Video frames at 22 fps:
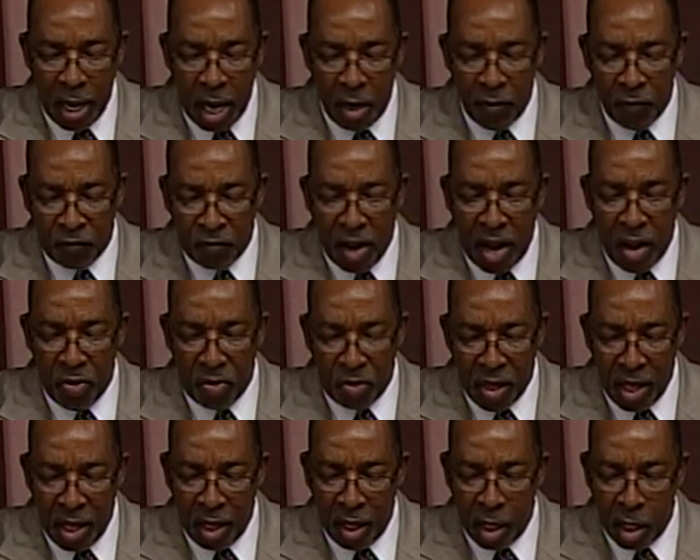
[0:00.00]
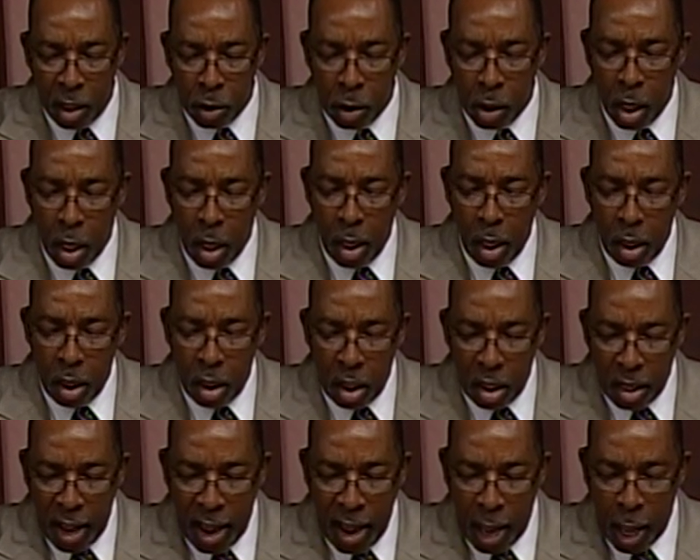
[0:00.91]
And faith is
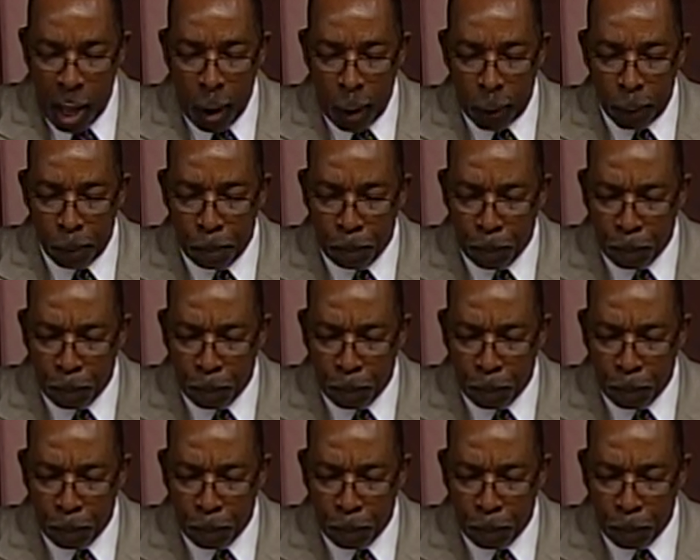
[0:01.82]
now.